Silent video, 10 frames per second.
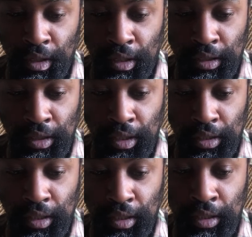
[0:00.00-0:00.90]
It says,
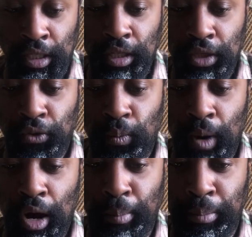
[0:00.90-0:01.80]
"Teeth of
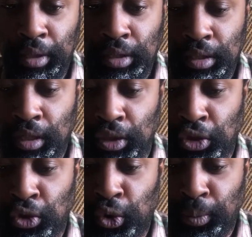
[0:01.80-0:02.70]
wild beasts and
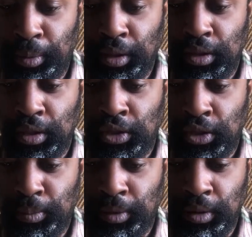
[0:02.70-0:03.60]
scorpions,
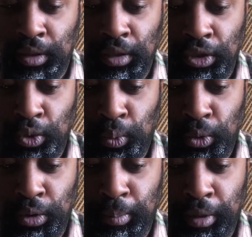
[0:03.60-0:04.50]
serpents, and the
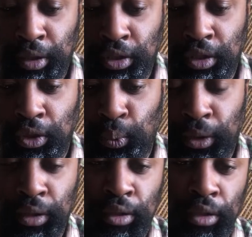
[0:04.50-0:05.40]
sword punishing the
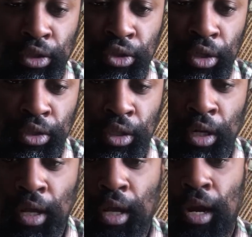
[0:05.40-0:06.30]
wicked to destruction."
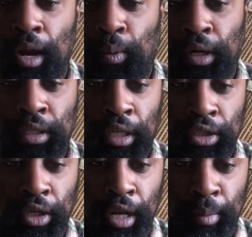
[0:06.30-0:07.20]
And I want to touch
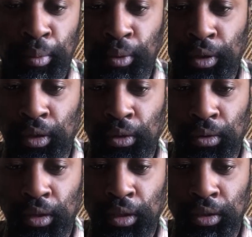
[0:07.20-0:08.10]
on that point a
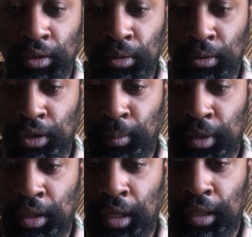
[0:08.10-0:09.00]
little later too, so I'm going
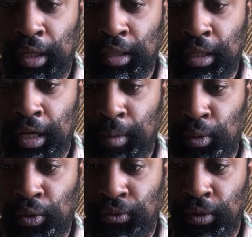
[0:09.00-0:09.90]
to slide that tab
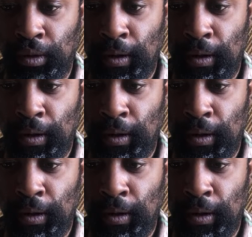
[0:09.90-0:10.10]
over